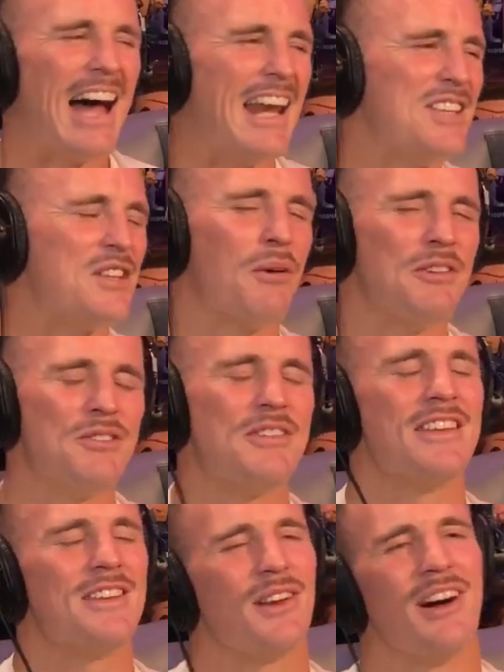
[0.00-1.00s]
And then, you know, when you're in,
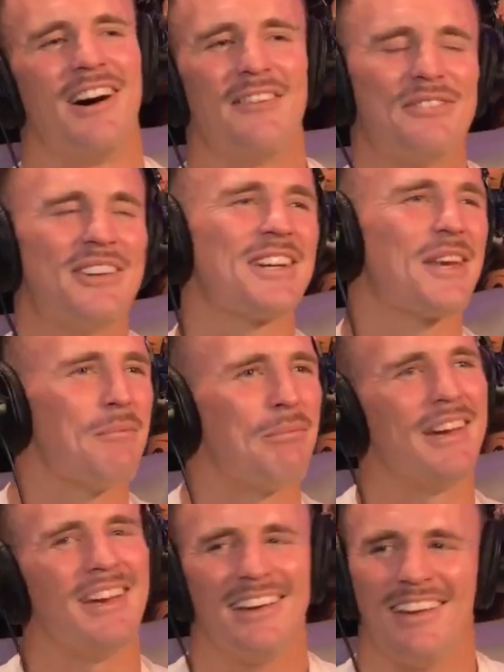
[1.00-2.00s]
then you're like, I've fucking
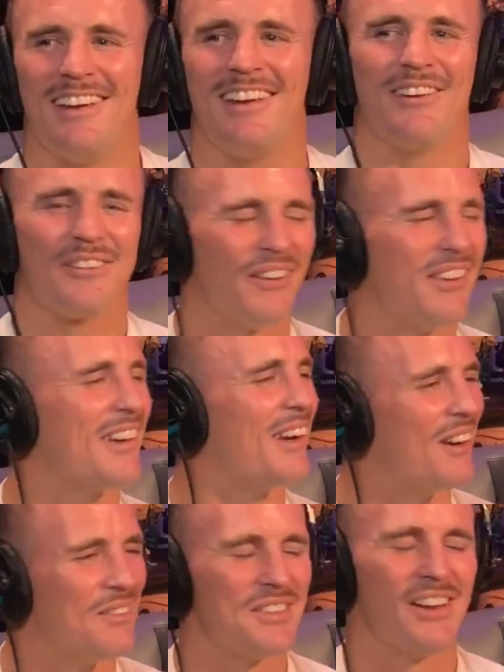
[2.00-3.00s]
been here. I've got the
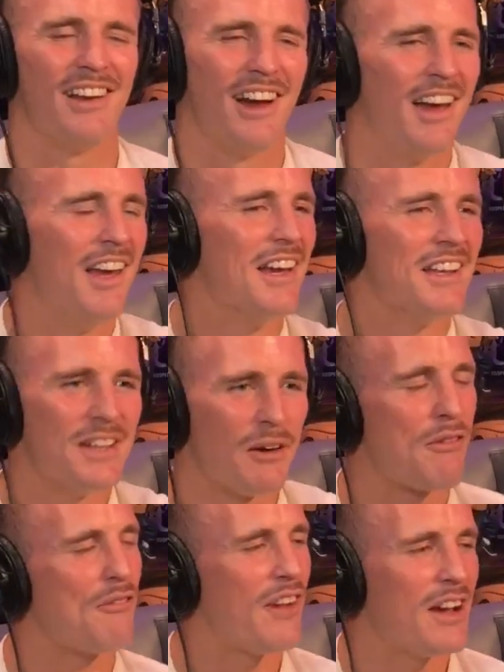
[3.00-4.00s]
gloves on. Like,
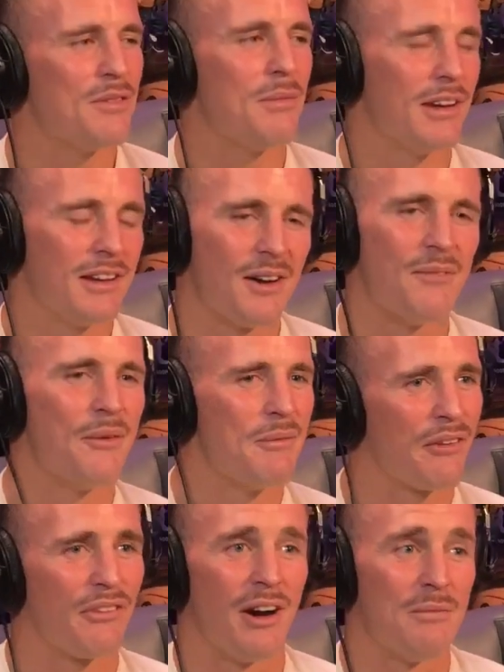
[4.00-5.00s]
nothing fazed me. Come on,
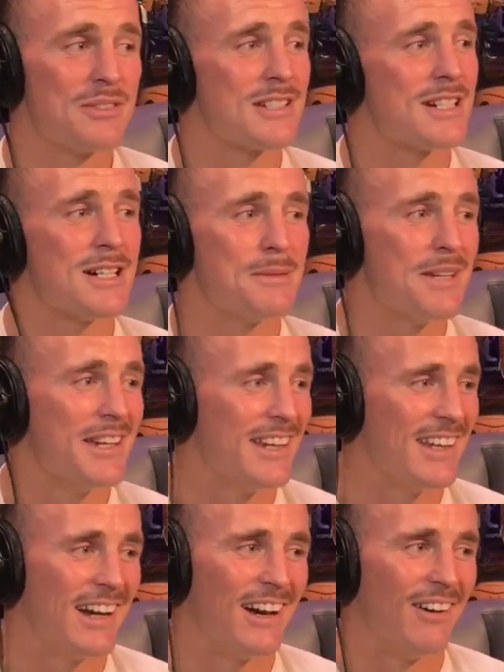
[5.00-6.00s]
I'm coming
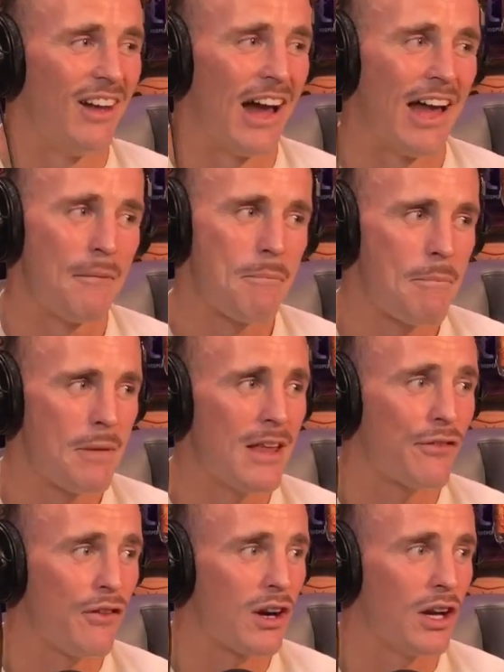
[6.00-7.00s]
now. Like,
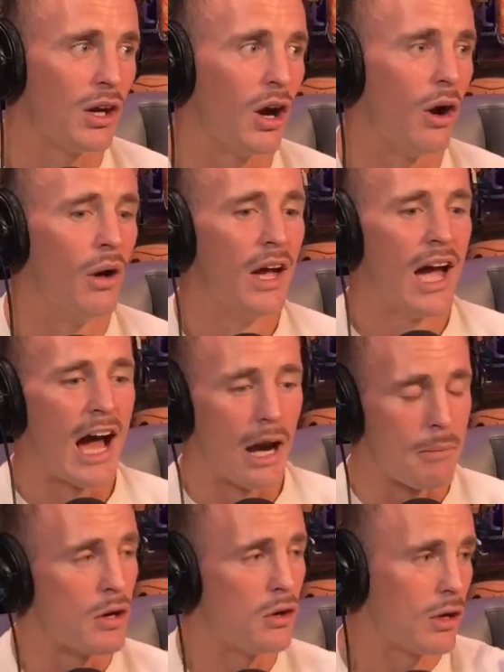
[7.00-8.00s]
let's fucking go. And
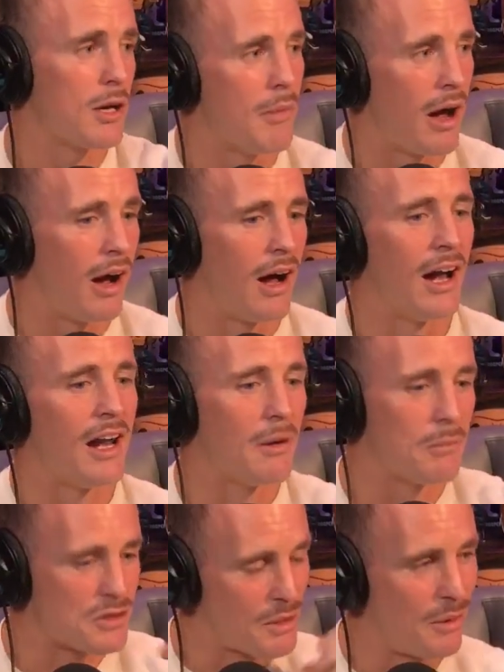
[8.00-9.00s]
I'm going to knock him out. And then
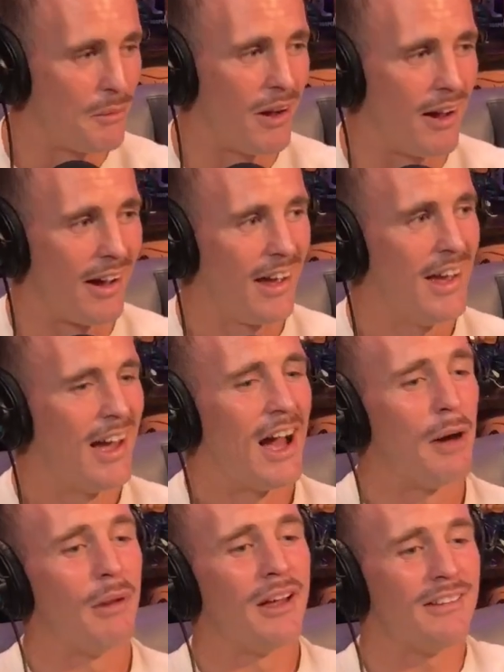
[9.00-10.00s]
I'm going to jump on the mic.
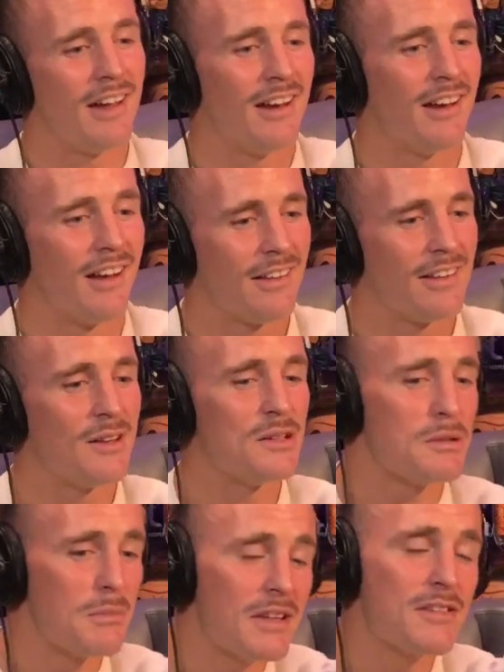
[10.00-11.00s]
I'm like, Dana, there
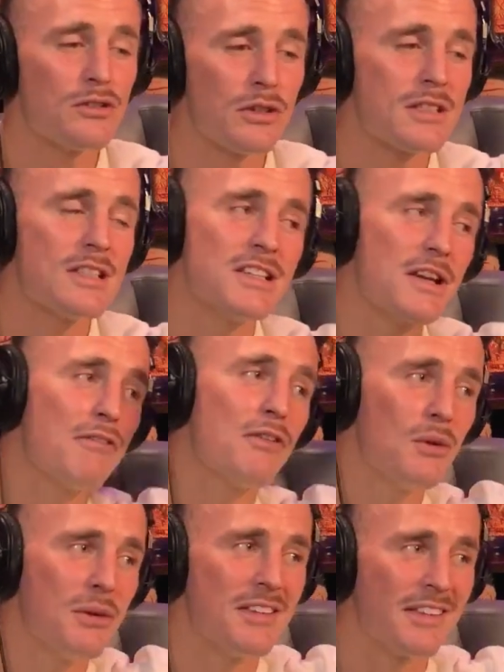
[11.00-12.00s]
was a message I sent you a
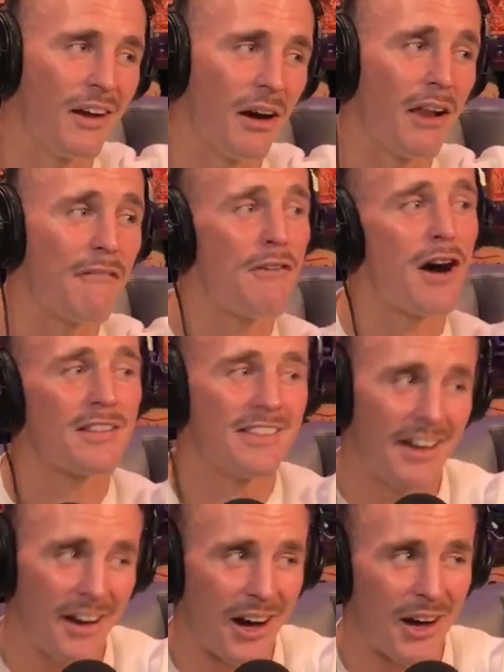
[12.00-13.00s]
few years ago. And I fucked
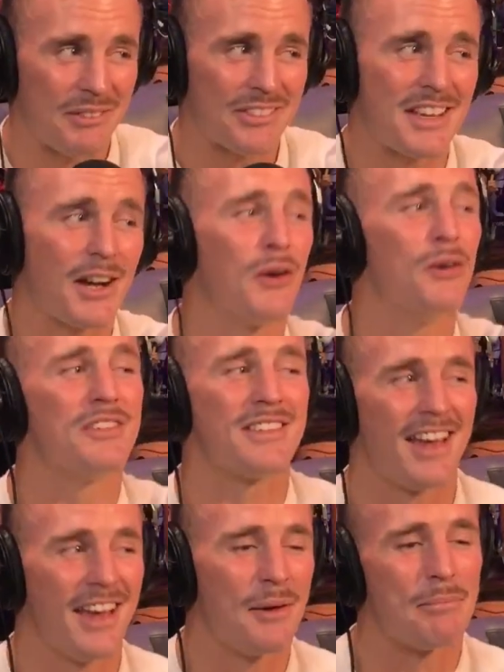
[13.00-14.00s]
it up. So I couldn't
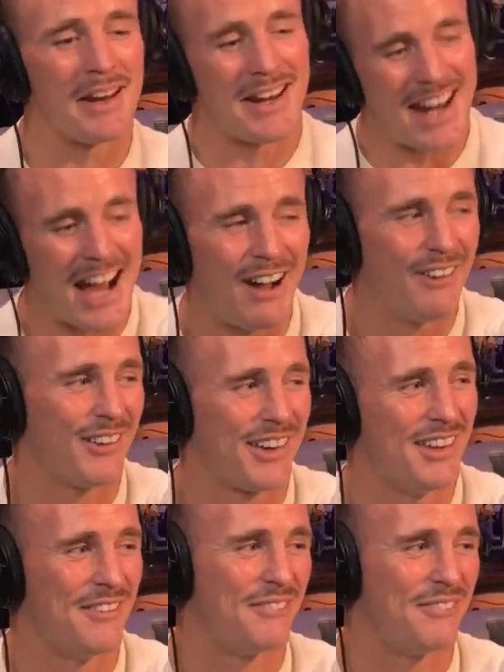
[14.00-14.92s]
say it. But so now look at you.